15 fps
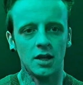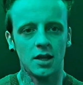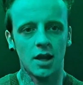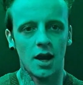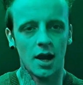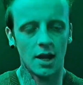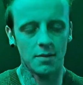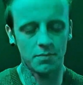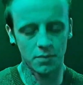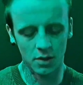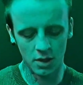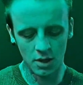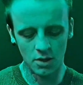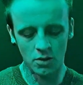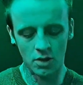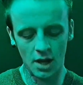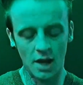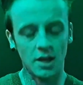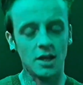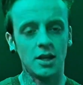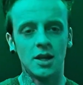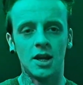any type
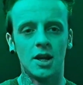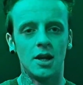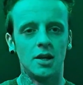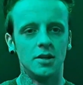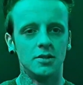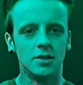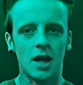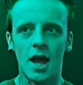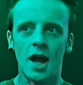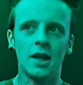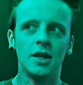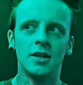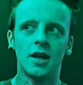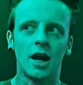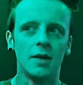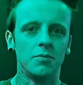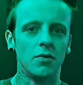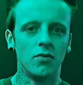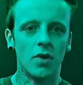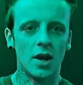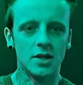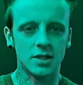
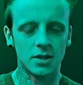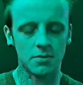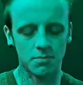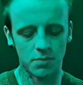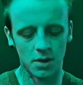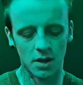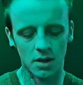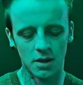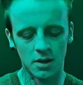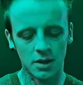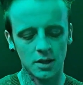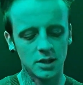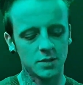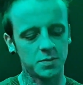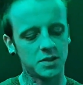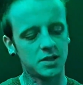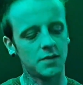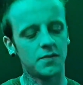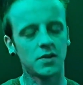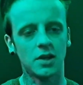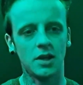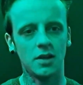of resin, but
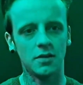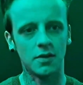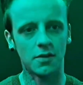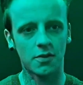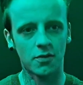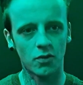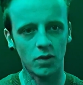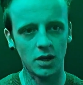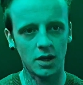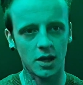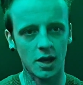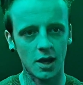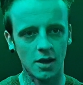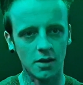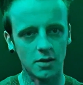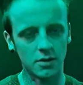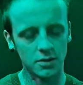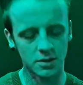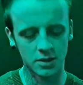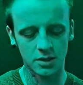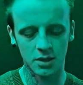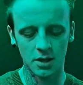specifically the 3
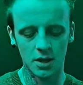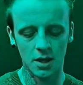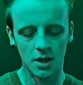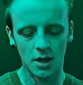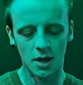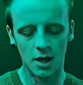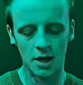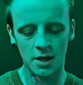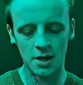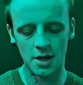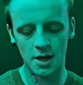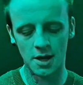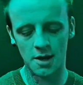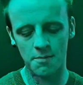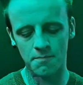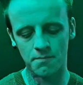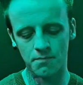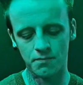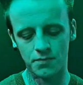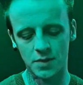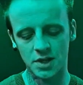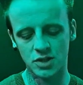Kings. And
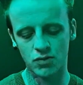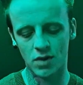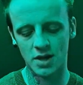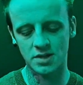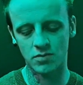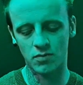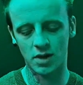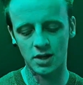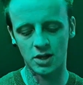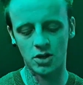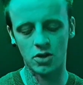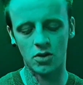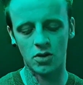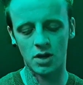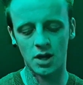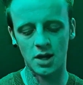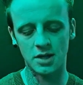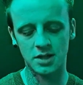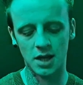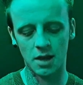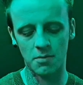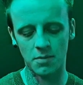this resin right here
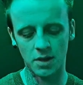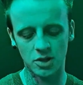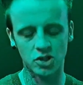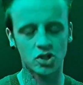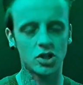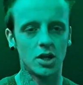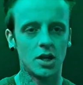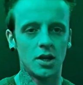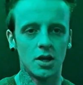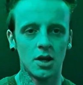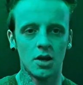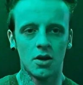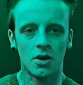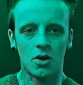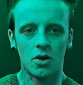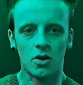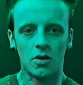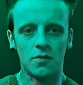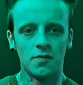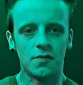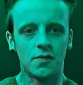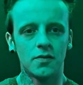is a mixture
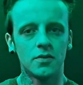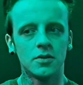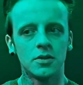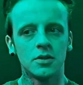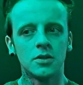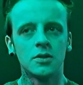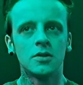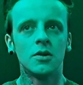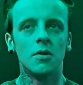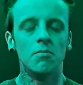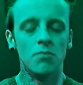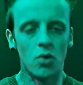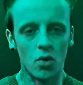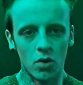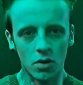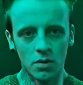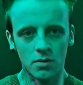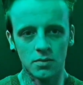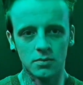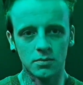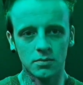of myrrh,